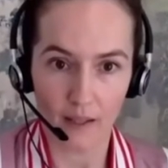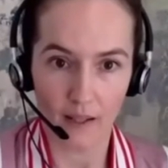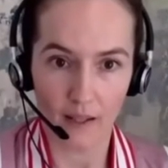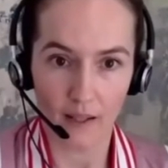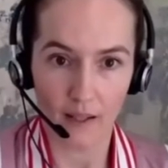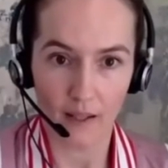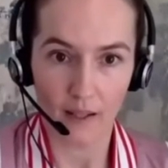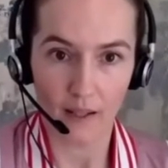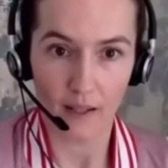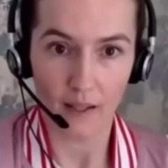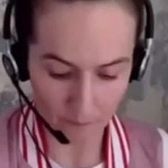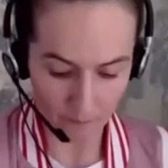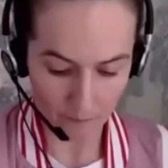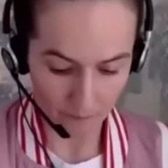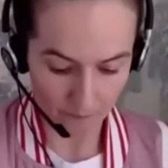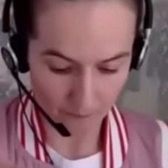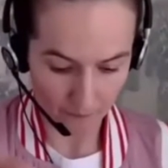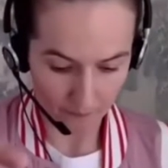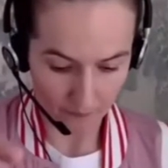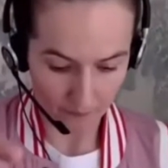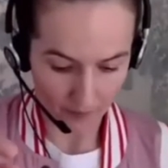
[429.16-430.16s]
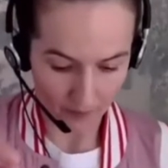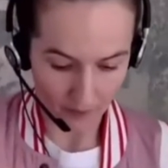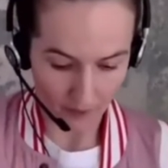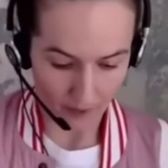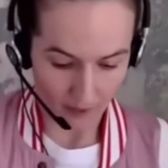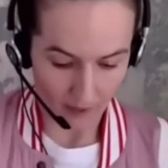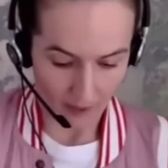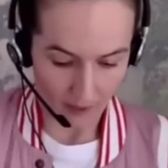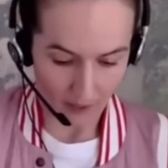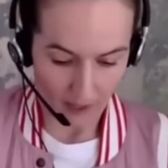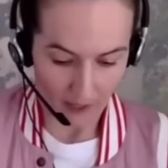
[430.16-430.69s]
And
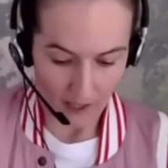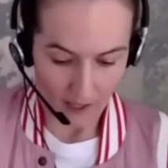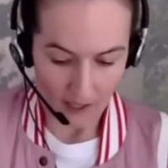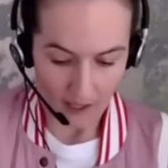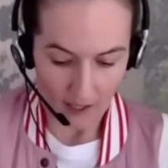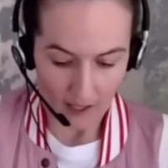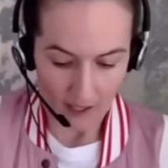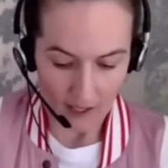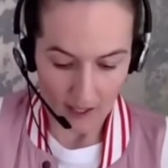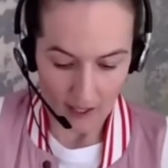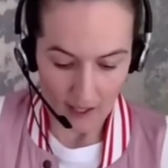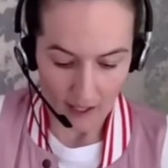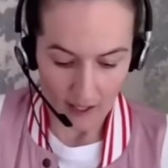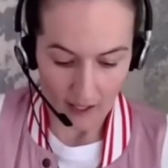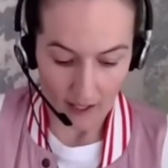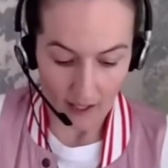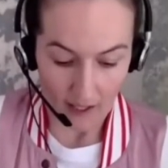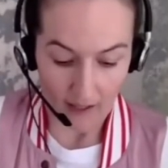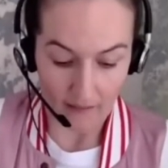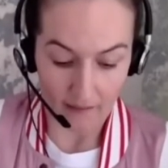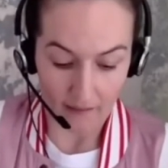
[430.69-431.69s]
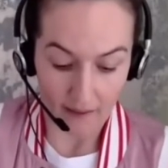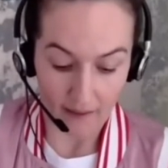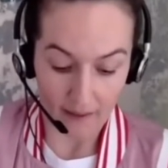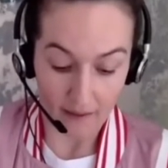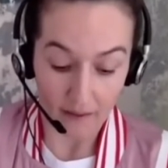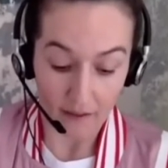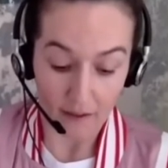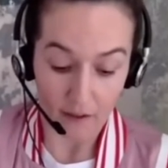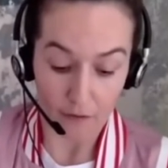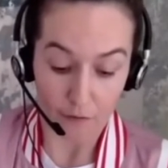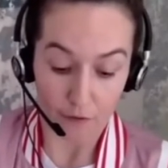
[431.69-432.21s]

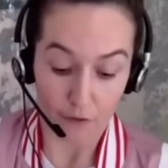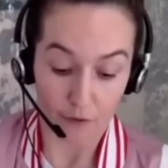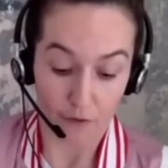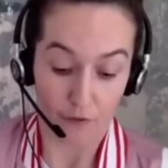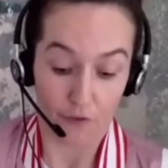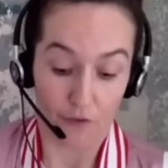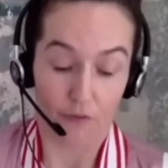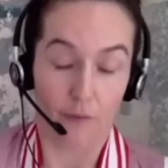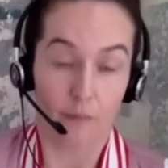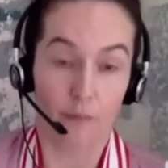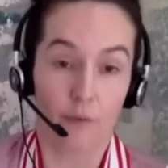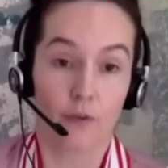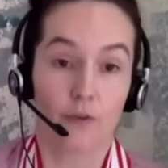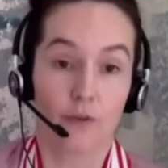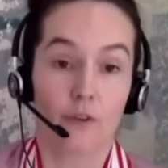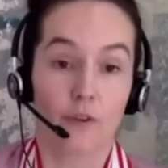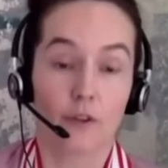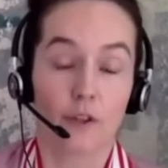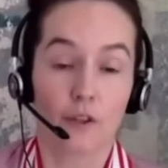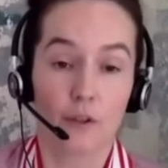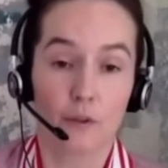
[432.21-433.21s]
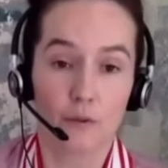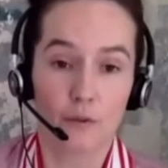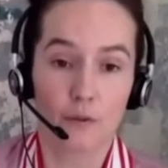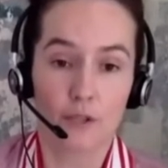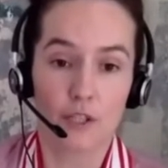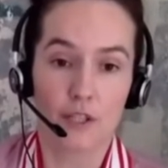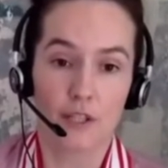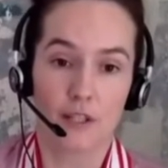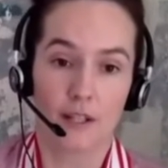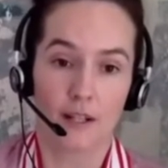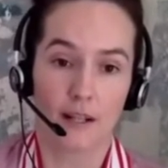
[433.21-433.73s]
then, of course, there was a
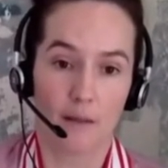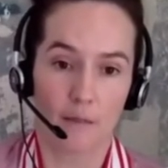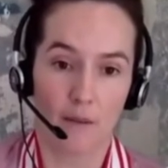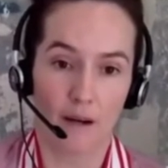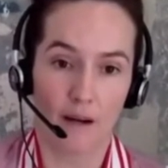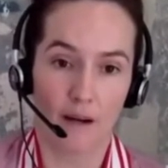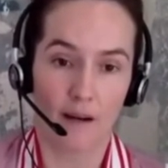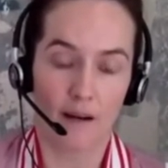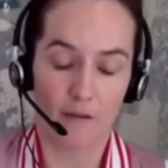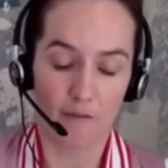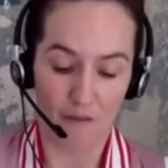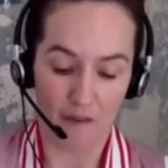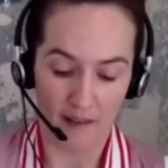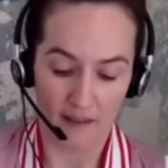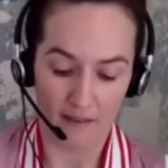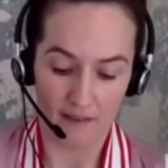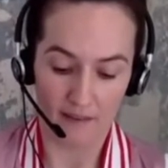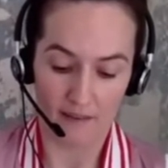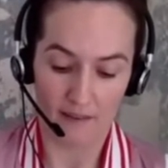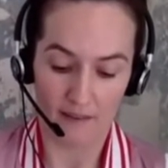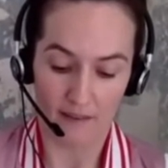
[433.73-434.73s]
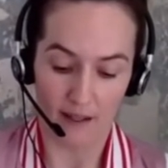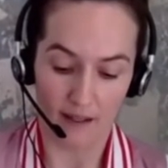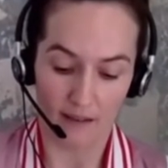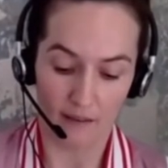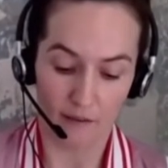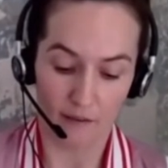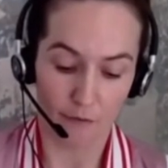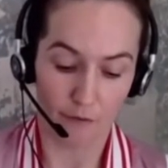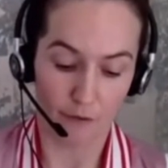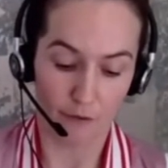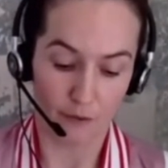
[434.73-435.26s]
huge dilemma I faced as
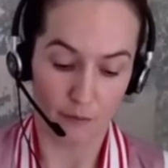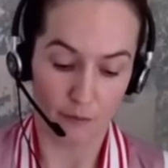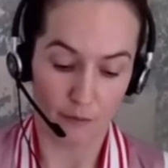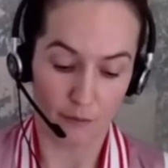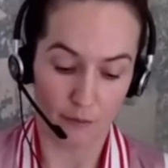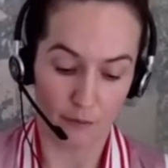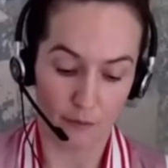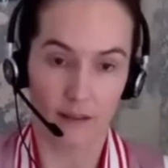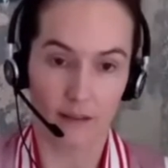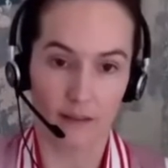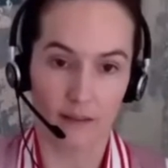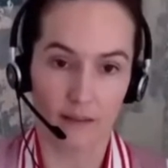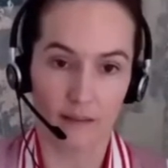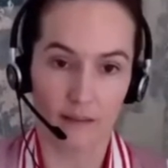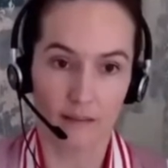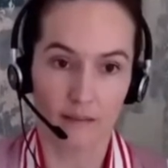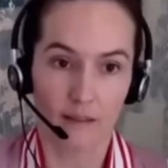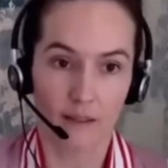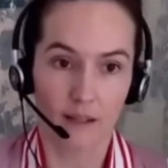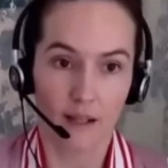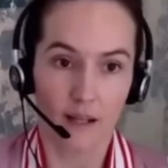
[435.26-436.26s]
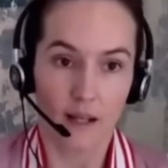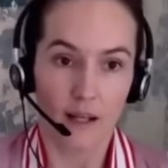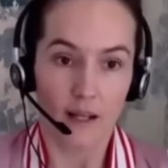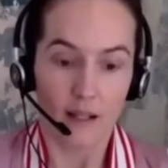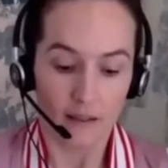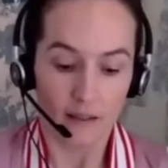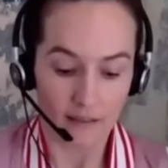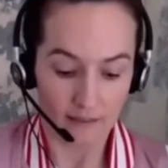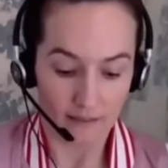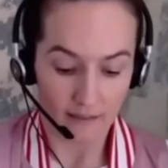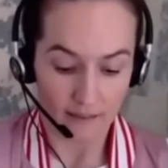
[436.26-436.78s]
a filmmaker.
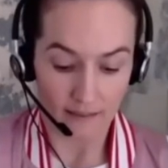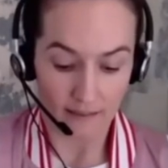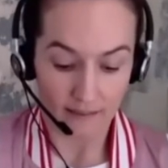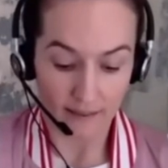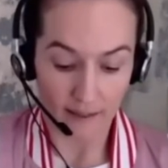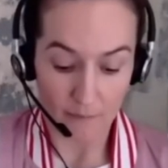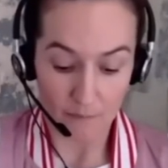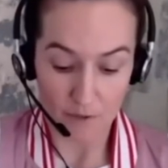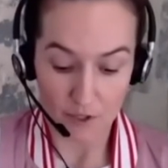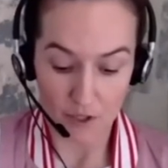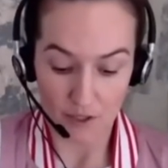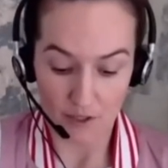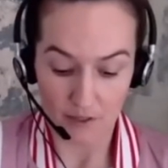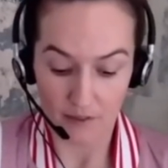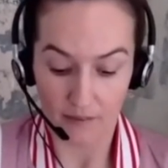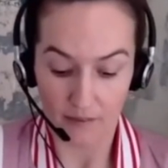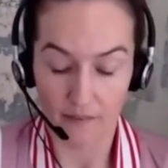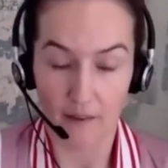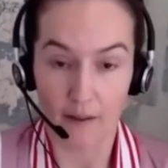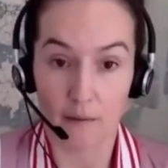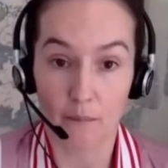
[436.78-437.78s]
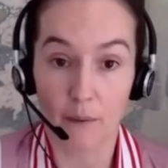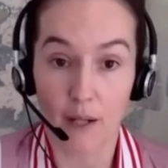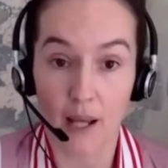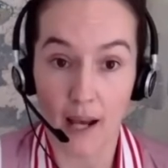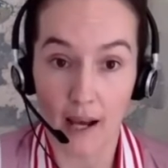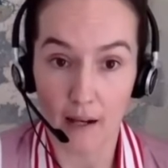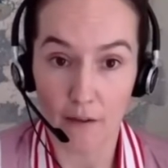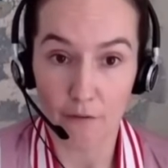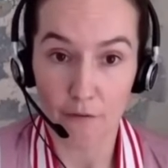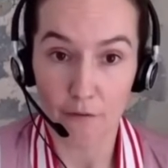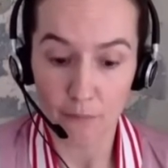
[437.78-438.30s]
It is exceptional that we
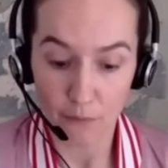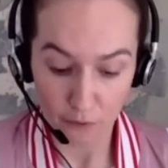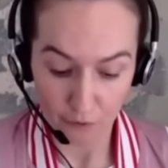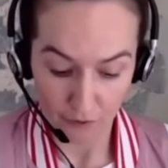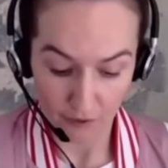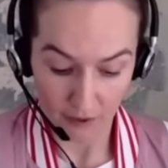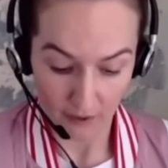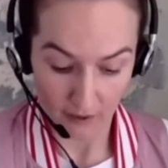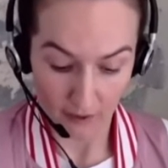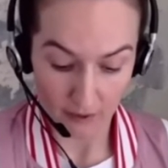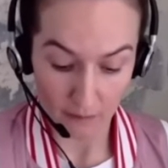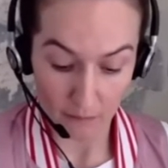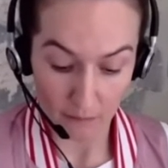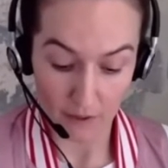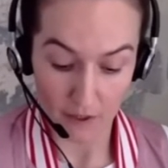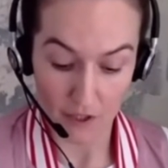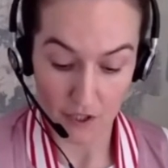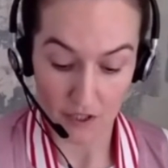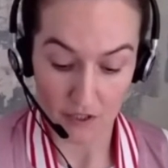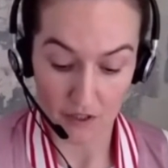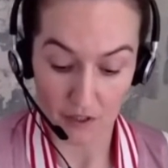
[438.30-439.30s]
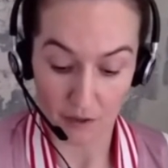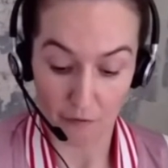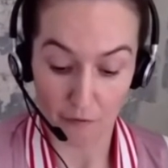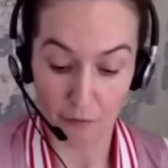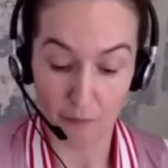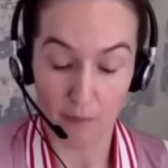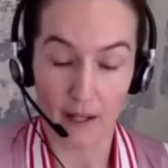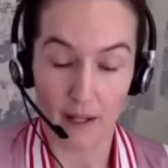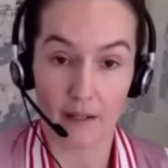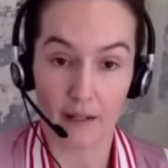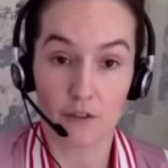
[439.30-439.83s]
have moving images of a
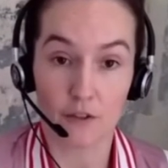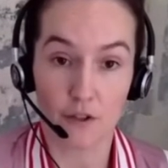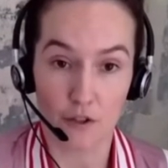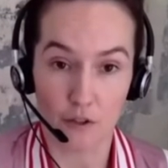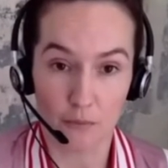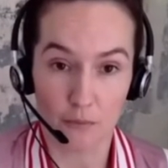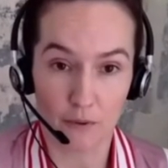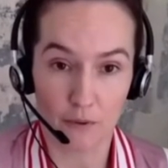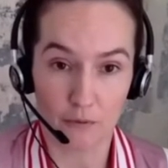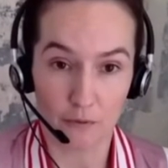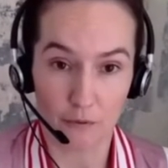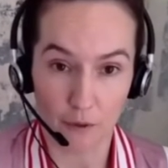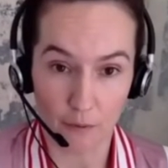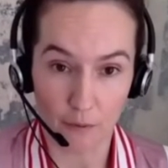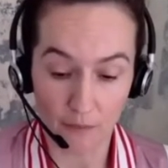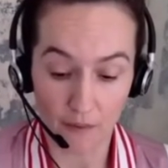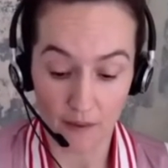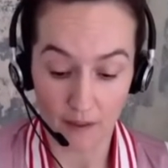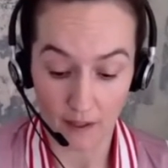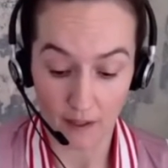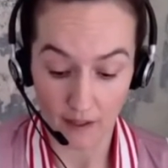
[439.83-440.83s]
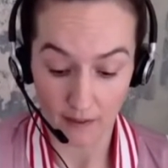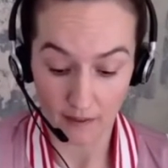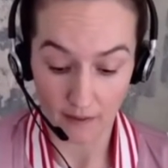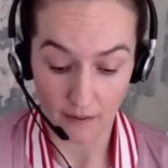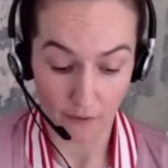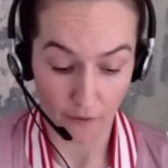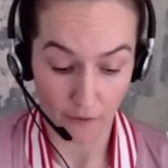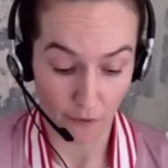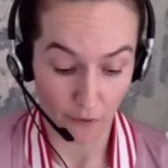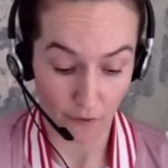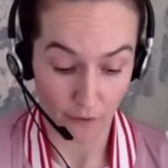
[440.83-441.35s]
Black German from the
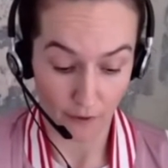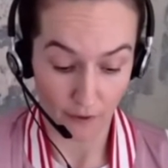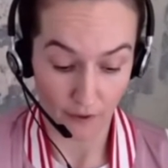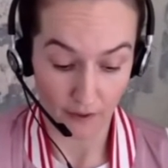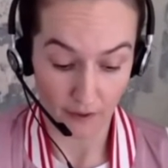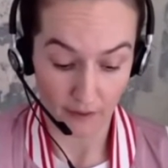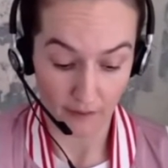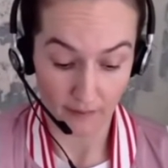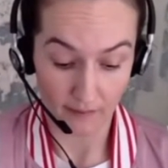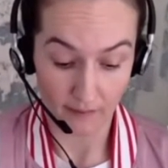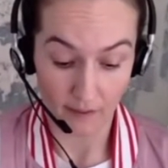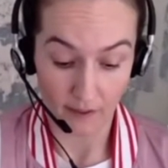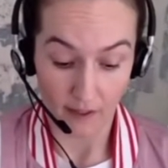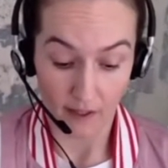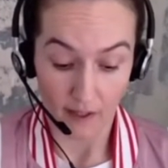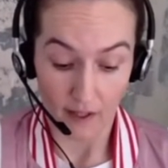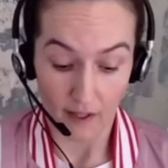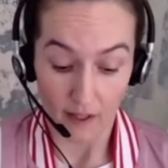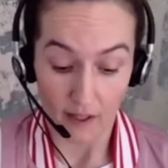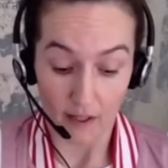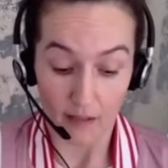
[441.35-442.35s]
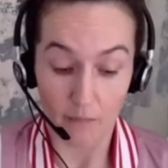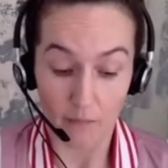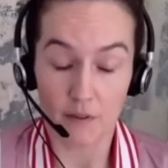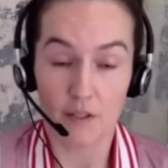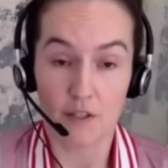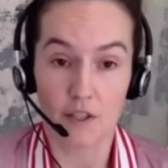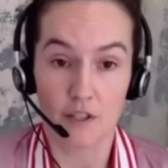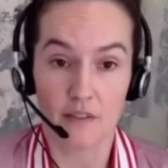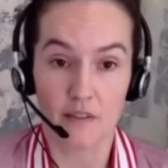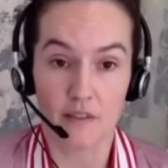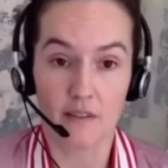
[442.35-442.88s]
1930s,
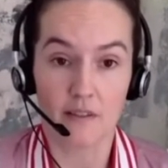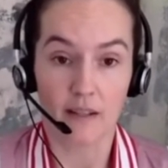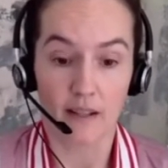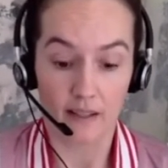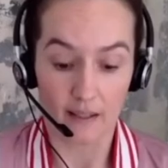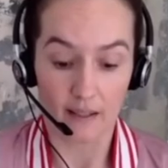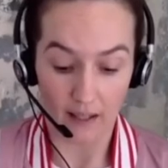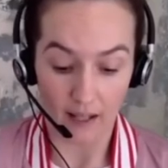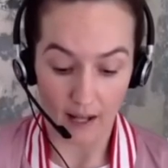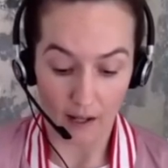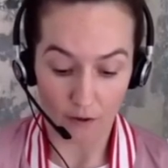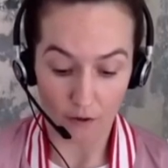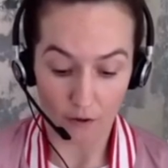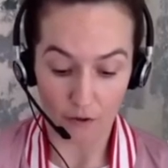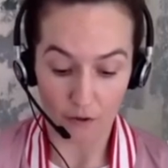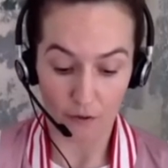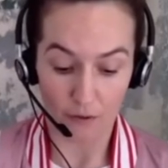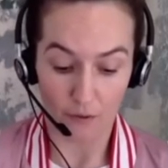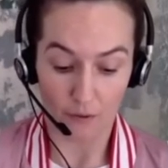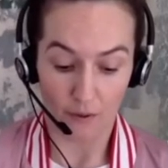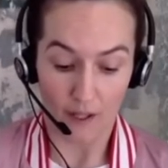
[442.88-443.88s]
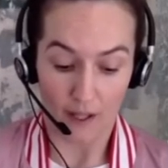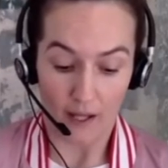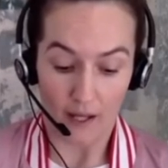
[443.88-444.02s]
images that allow to